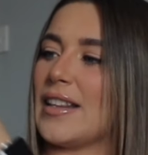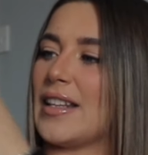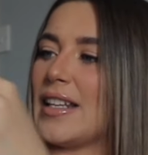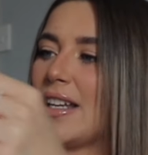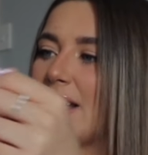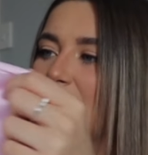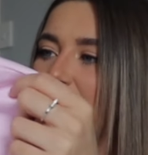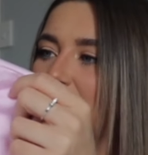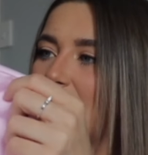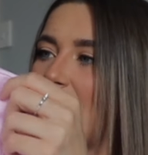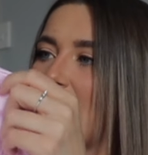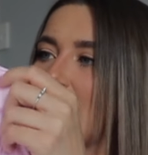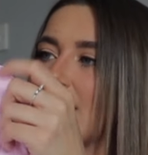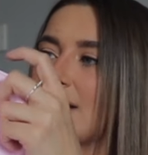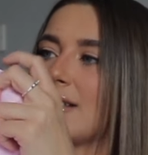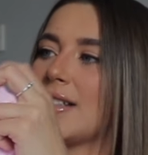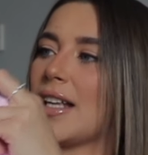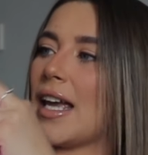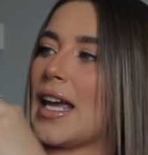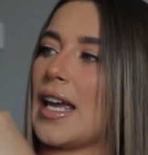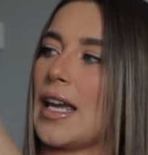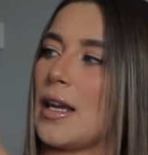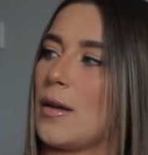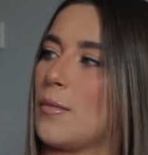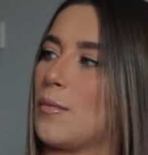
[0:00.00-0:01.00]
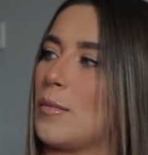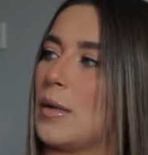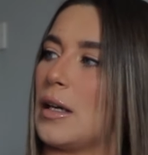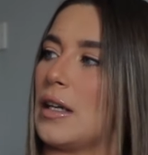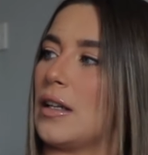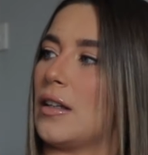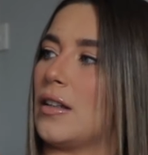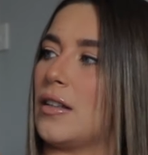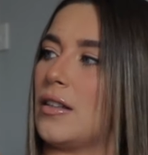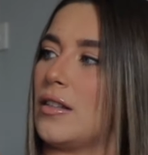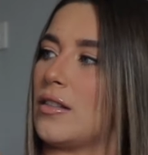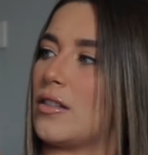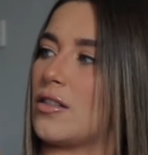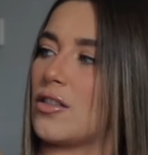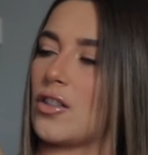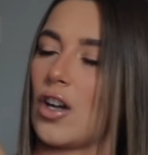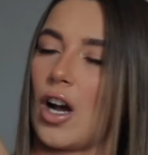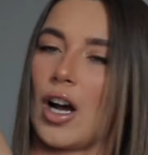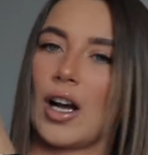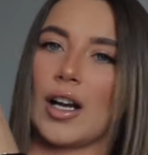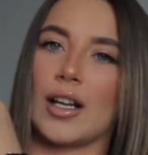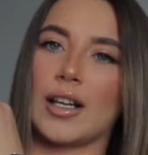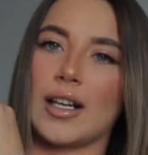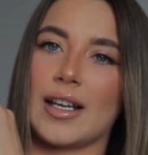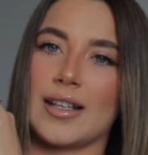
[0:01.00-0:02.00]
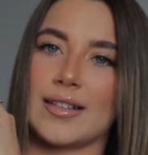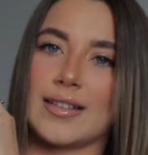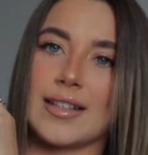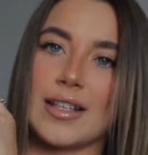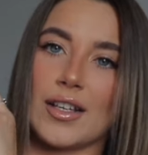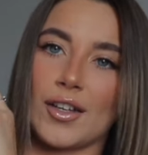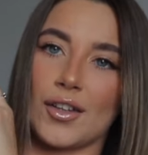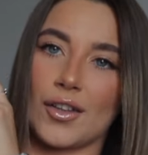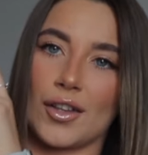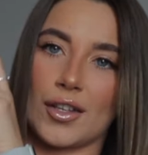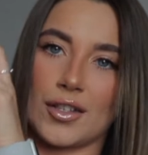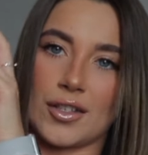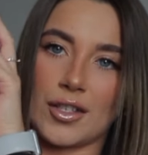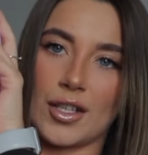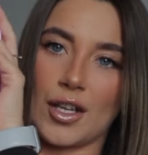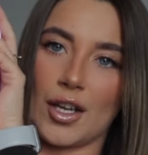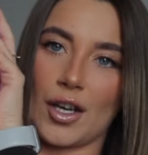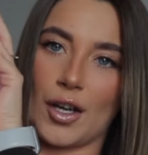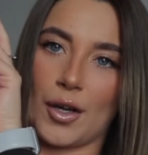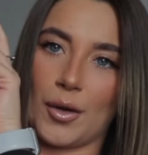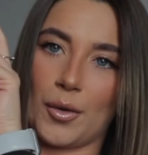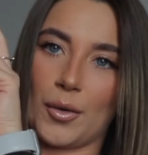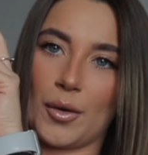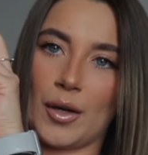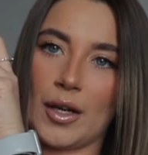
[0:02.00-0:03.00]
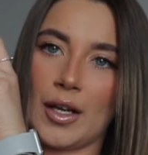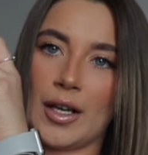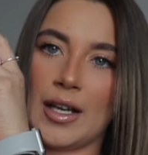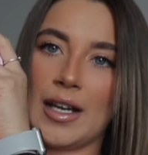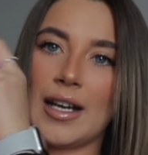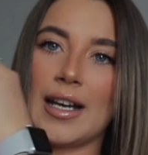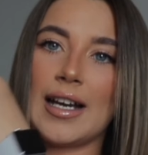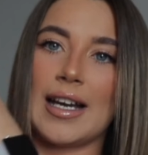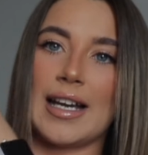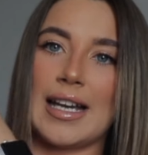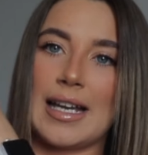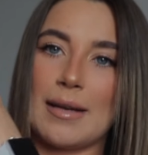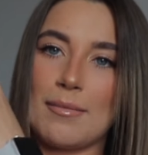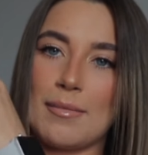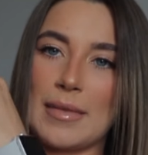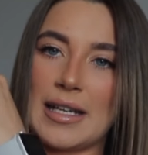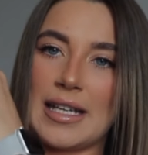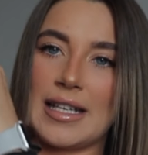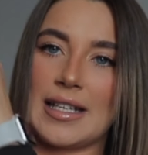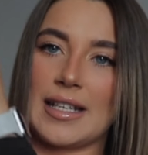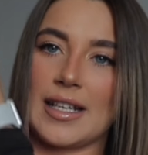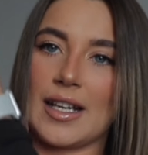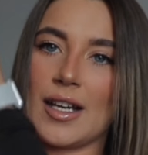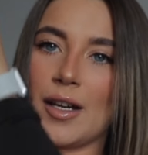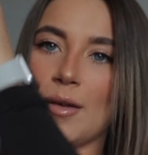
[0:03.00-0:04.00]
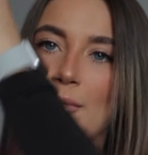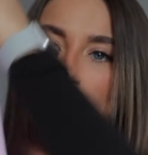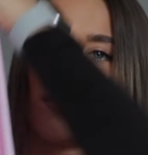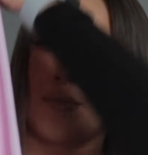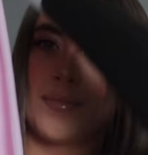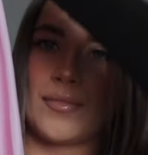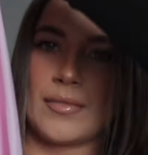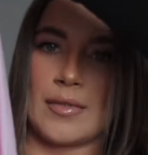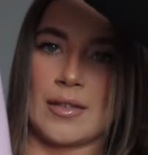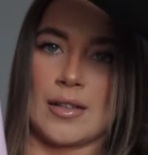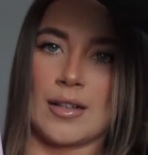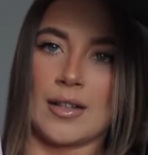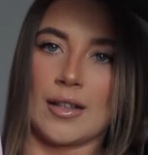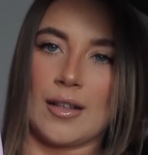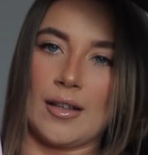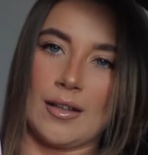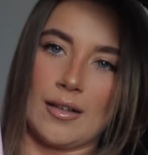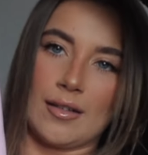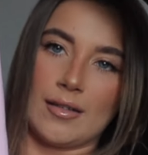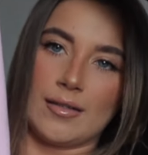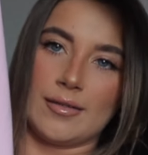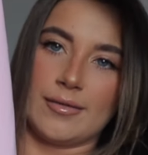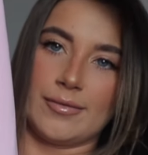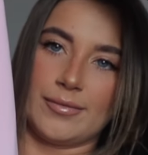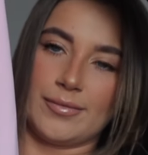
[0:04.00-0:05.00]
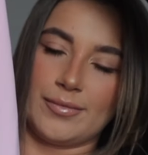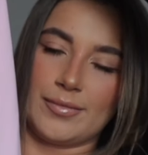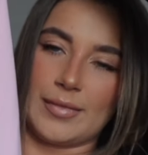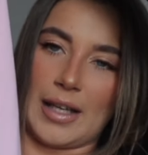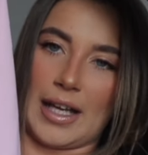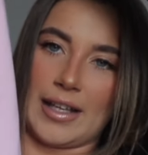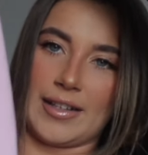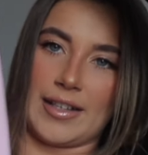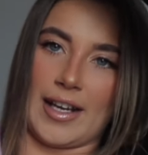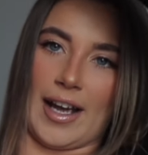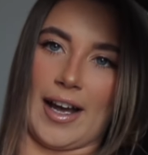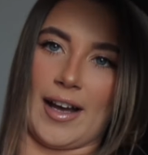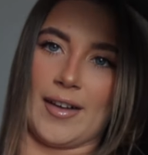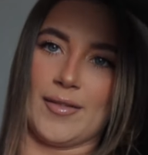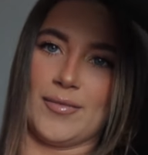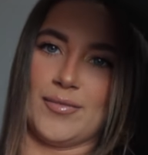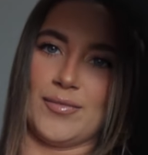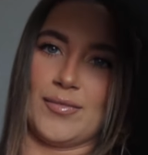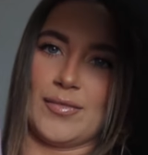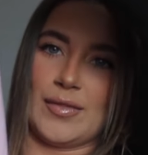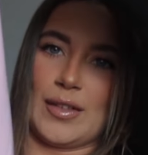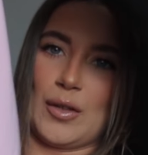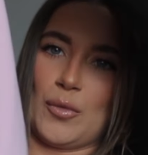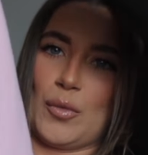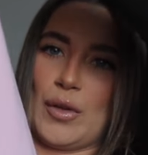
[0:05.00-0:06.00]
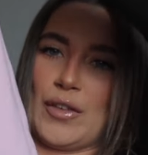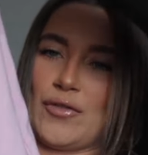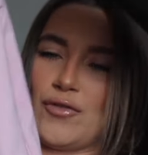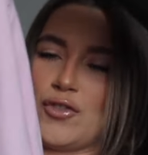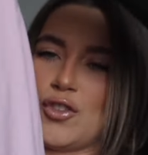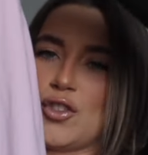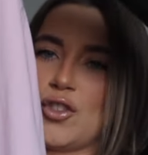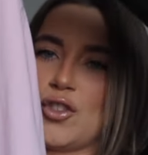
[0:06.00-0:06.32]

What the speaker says: the exact same style as the other two in medium. And yeah, with